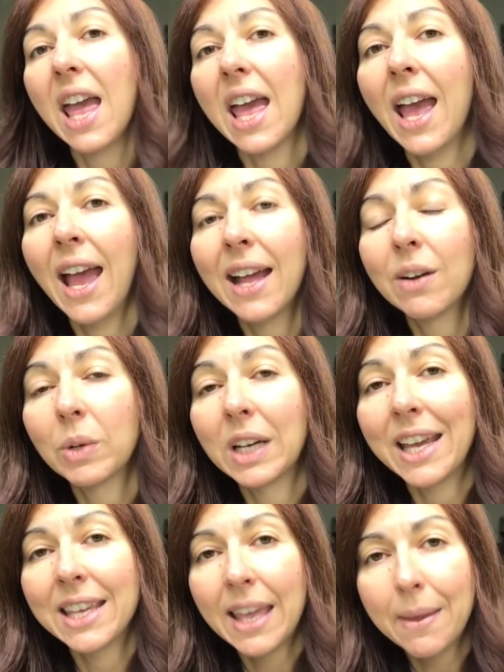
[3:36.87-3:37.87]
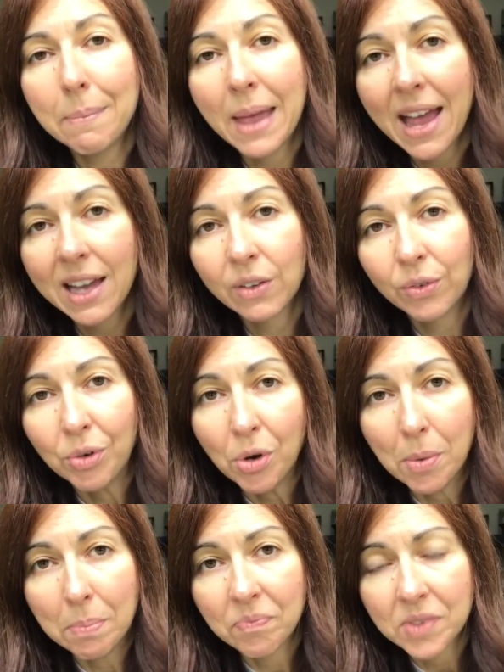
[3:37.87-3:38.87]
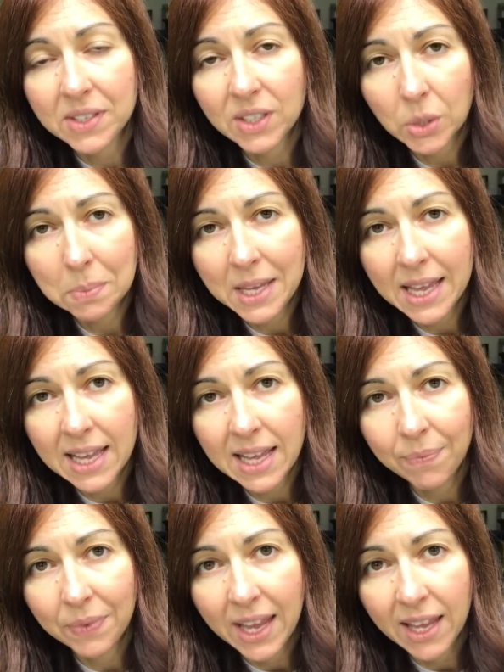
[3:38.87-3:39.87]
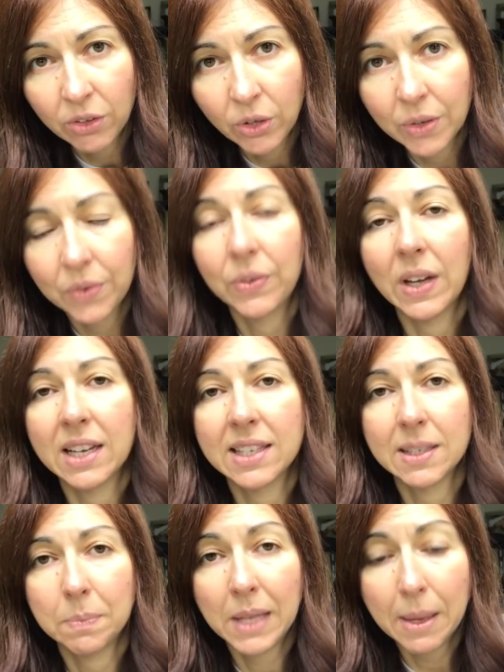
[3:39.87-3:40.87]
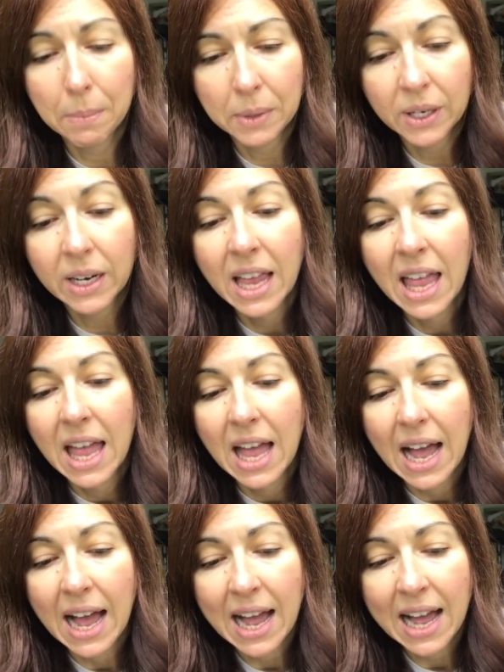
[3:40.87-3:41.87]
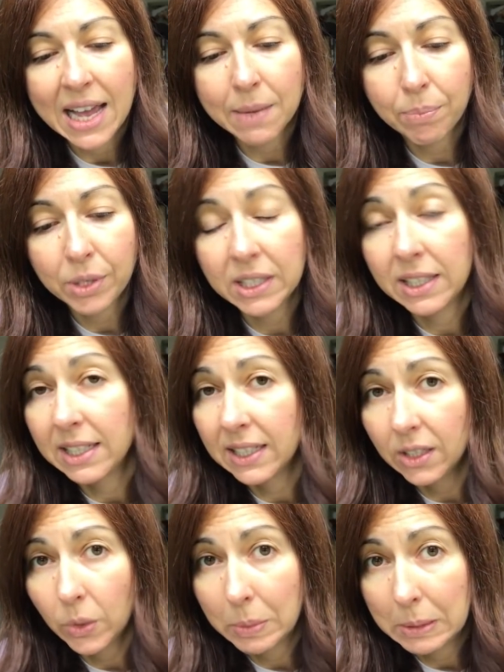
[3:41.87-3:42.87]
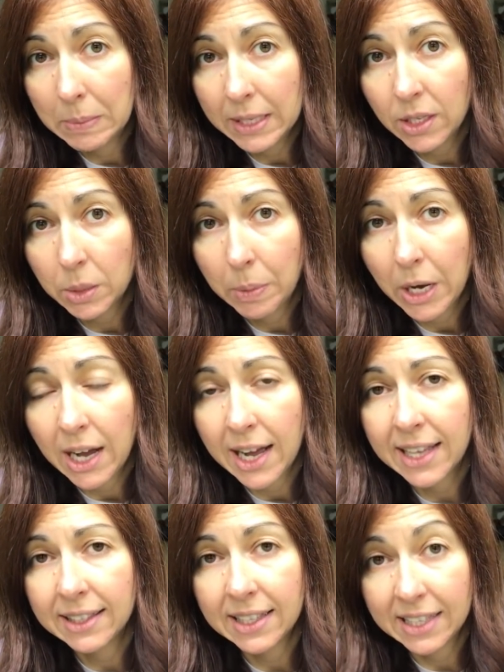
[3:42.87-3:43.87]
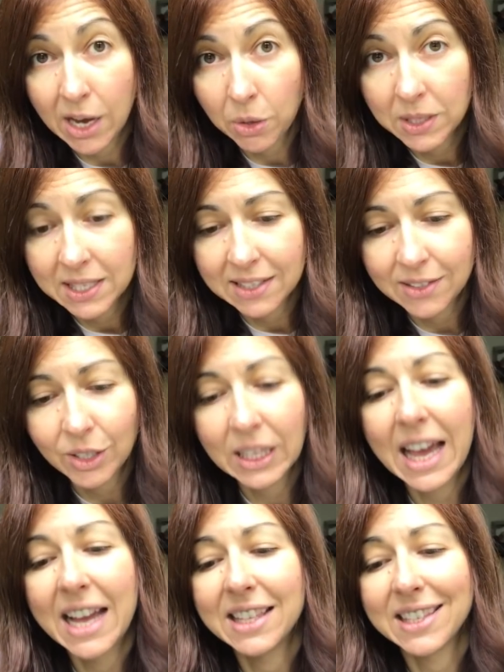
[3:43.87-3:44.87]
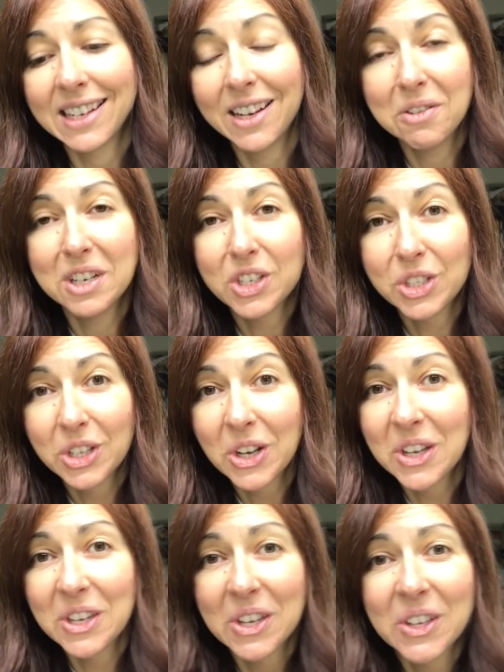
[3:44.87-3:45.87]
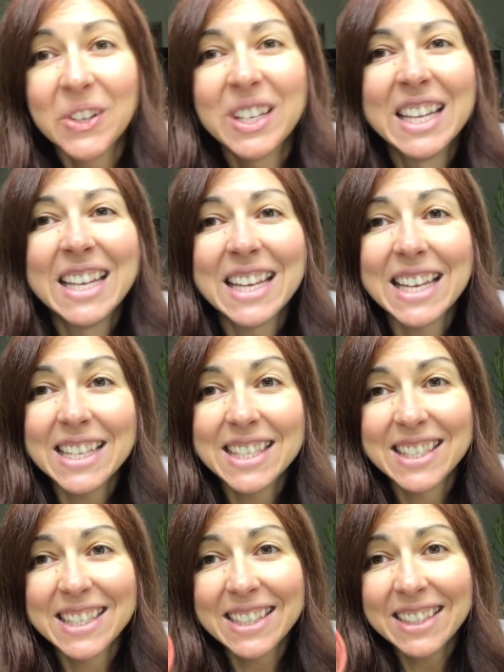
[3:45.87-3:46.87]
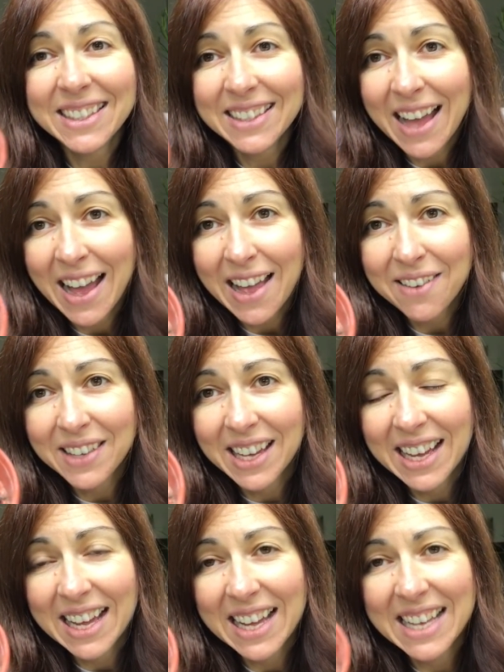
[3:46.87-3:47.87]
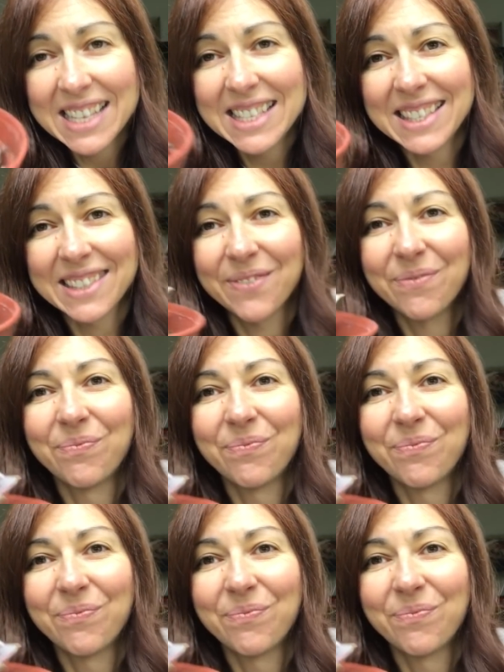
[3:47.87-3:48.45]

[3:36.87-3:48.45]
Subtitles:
And when I came back from Serbia, end of September, I put it in a little bit bigger pot, and now it's under lights. And I want to show you, it's still alive, guys.